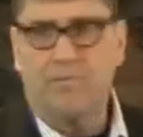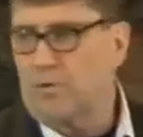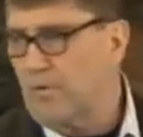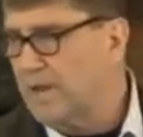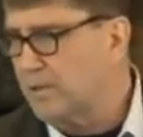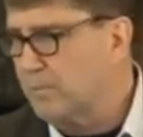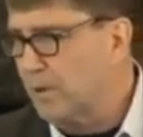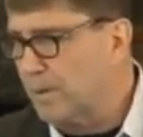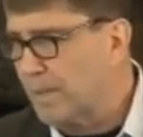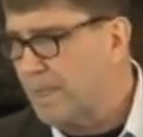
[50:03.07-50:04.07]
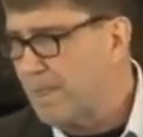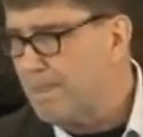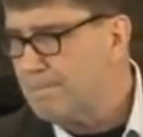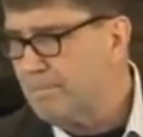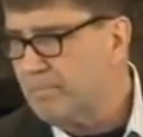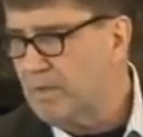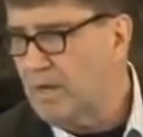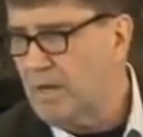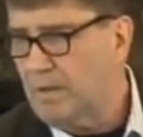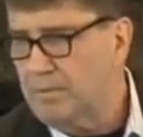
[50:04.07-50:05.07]
for a regular book,
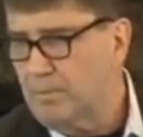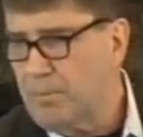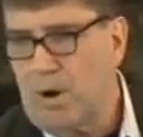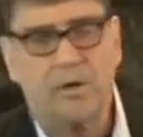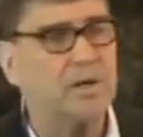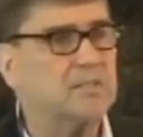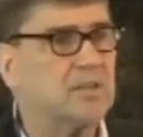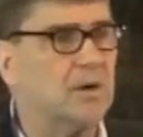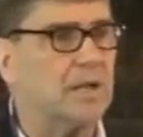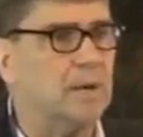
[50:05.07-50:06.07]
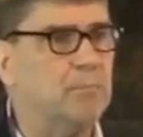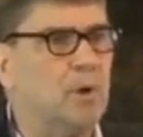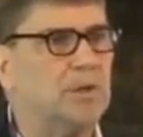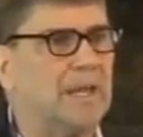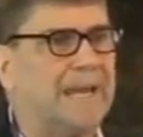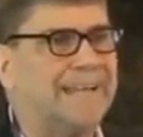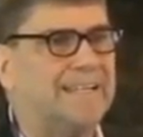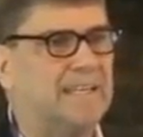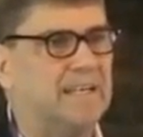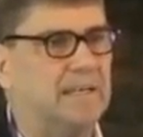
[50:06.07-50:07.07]
uh, the barcode is called like a Bookland
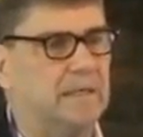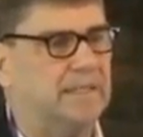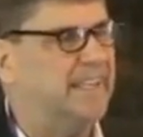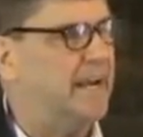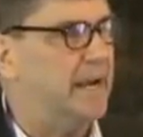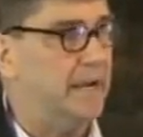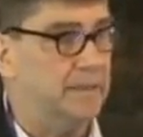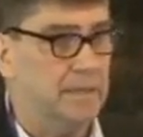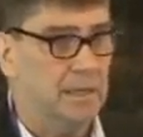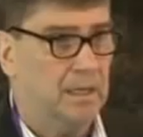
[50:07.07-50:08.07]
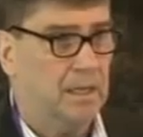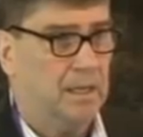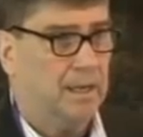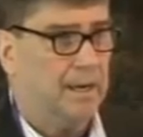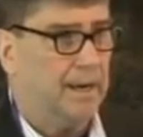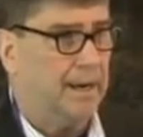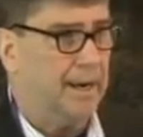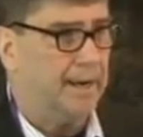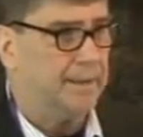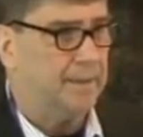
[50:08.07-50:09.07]
E A N.
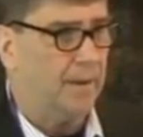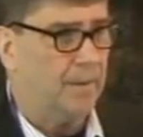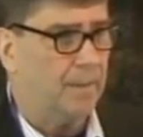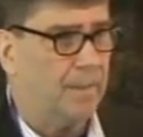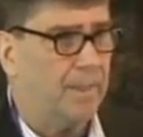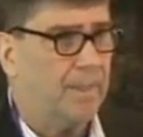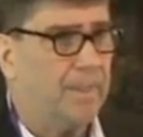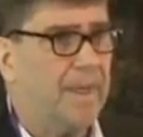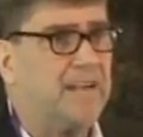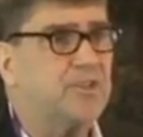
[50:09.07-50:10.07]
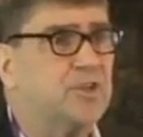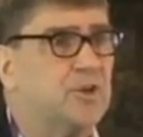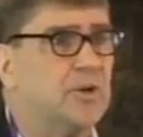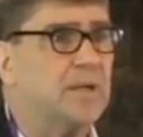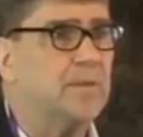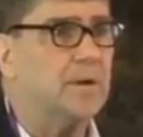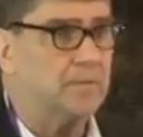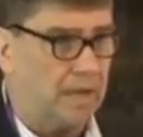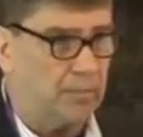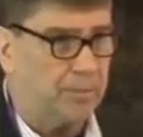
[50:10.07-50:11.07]
And uh, that should either,
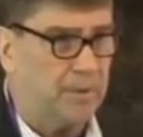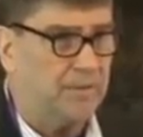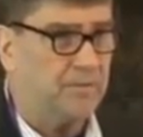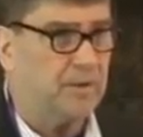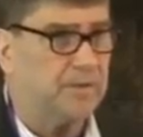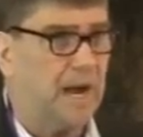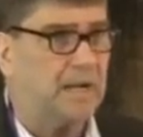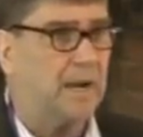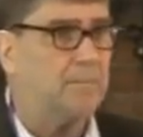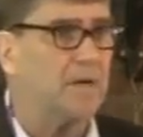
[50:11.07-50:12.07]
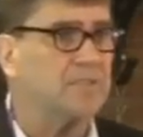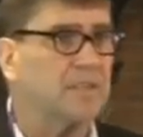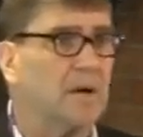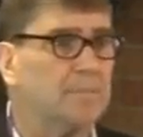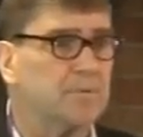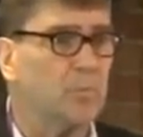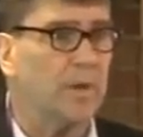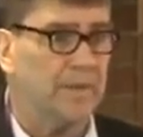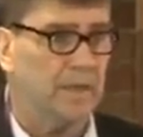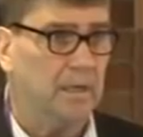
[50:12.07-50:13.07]
like with me, for the ninety-nine bucks, it comes
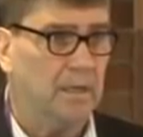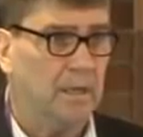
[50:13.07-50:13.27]
with it.